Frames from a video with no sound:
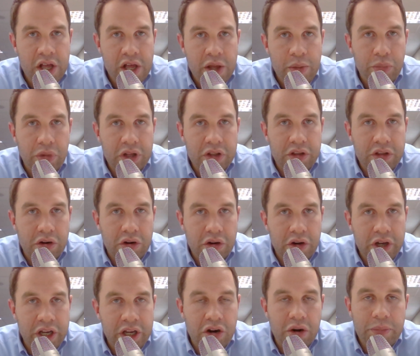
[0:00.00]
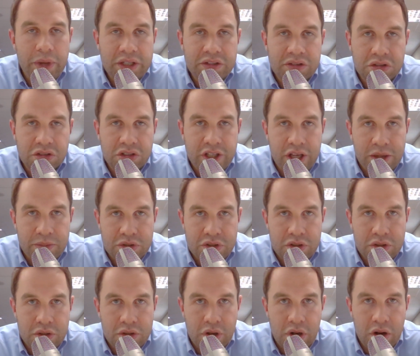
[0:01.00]
But there are incremental
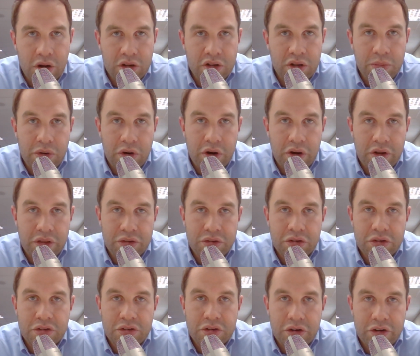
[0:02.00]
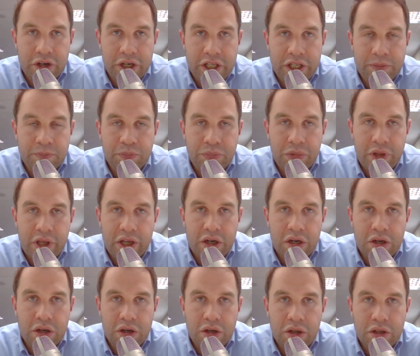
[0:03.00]
steps along the path to tyranny,
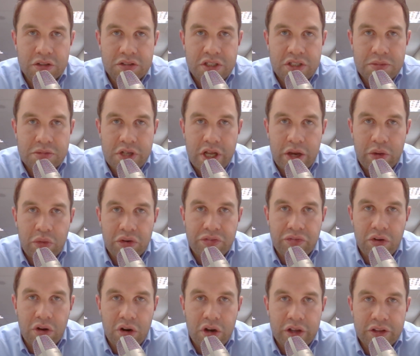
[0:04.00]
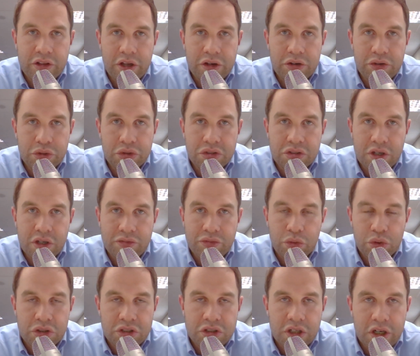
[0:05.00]
and it seems like we're following that route,
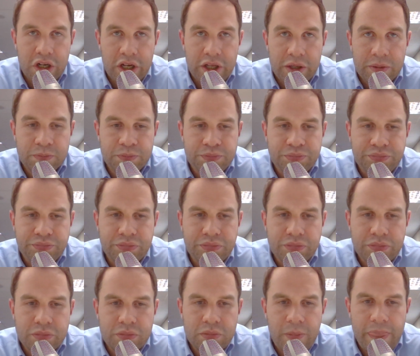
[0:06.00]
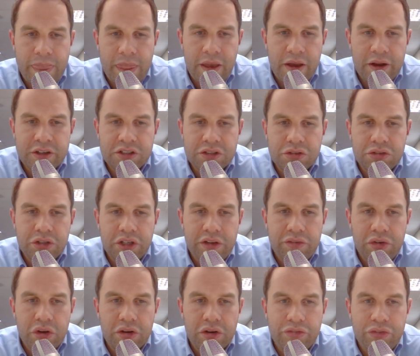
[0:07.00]
unfortunately. Just to
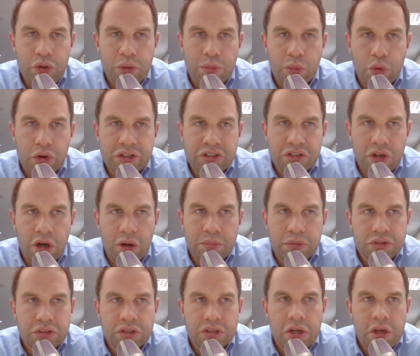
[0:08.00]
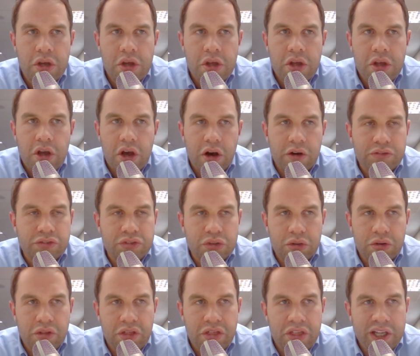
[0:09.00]
give you a few more examples of
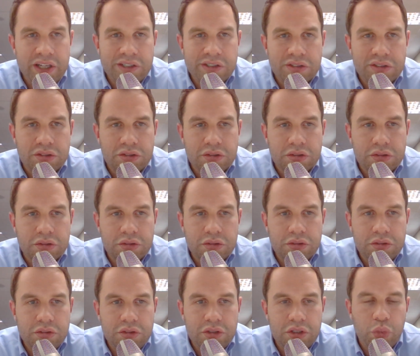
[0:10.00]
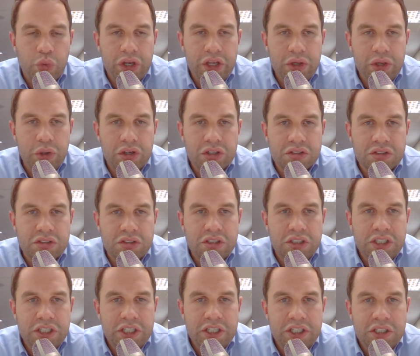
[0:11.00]
sort of things where you can
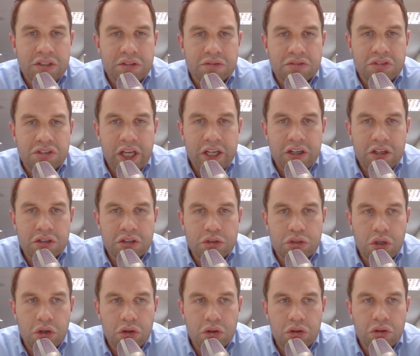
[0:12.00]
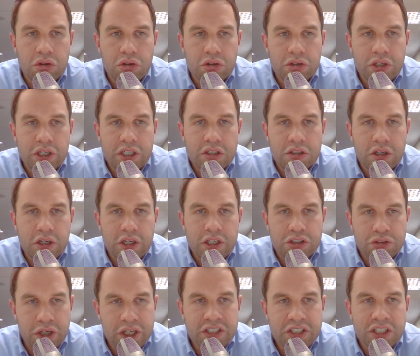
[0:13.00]
see state control
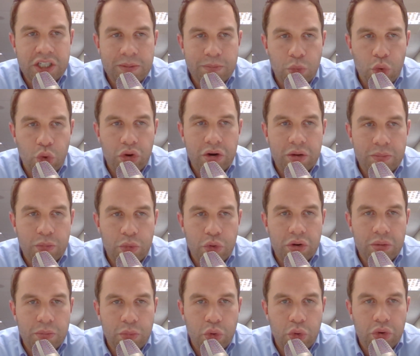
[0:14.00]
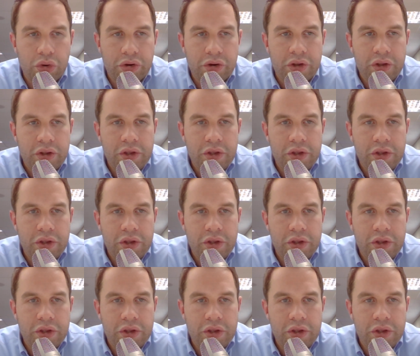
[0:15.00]
entrenching more and more and more,